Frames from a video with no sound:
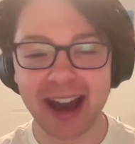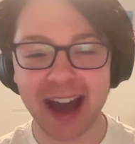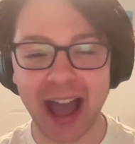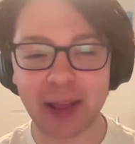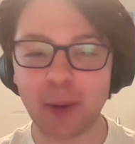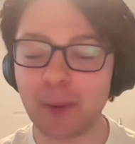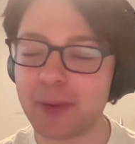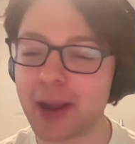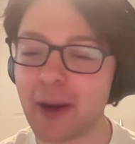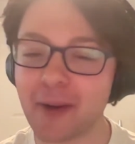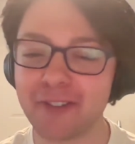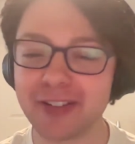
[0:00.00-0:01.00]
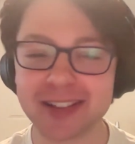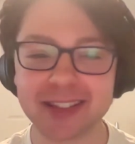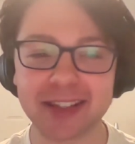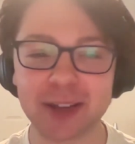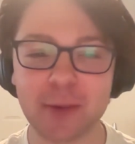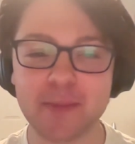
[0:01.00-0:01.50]
I don't know if it's
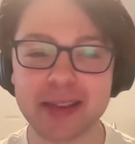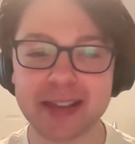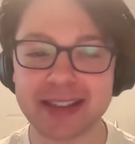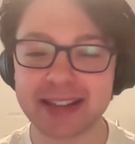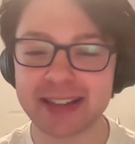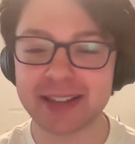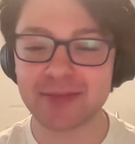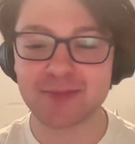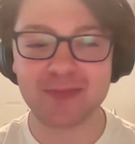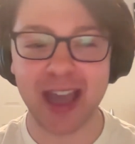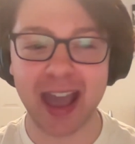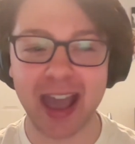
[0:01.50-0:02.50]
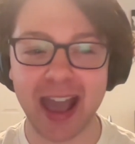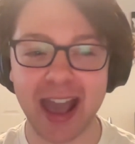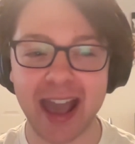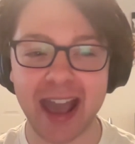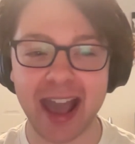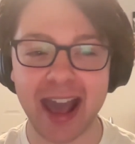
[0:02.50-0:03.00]
going to be
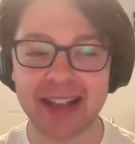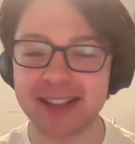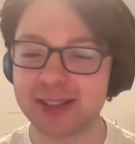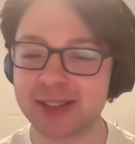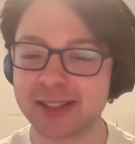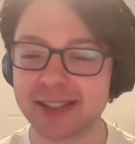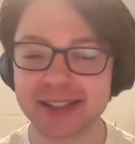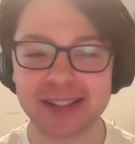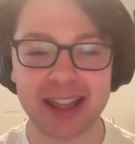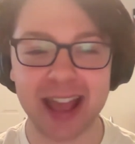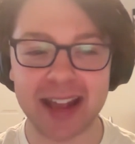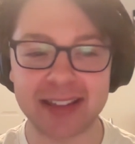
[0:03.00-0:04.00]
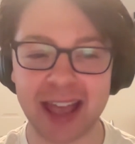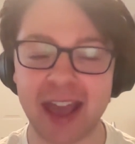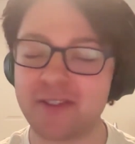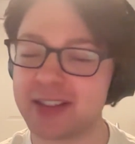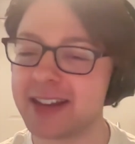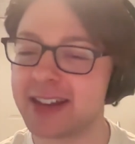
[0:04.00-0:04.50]
as
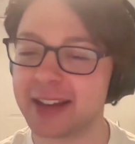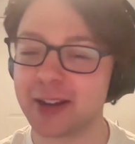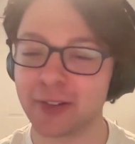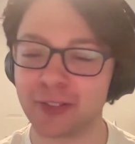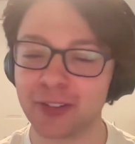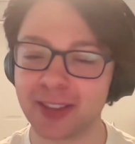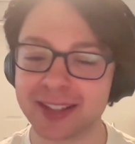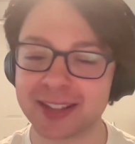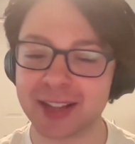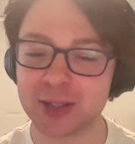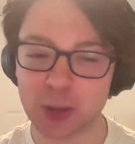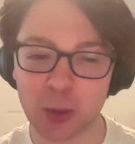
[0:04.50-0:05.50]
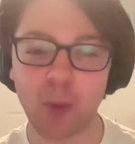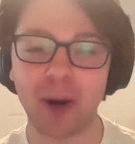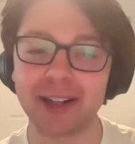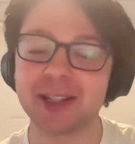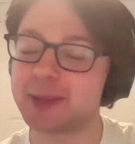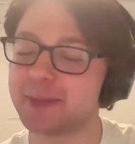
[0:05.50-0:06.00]
heavy a hitter for this as you
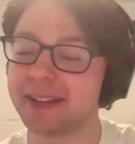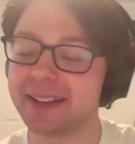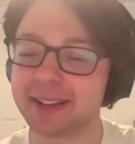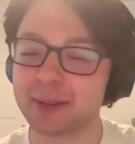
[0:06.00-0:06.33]
want it to be.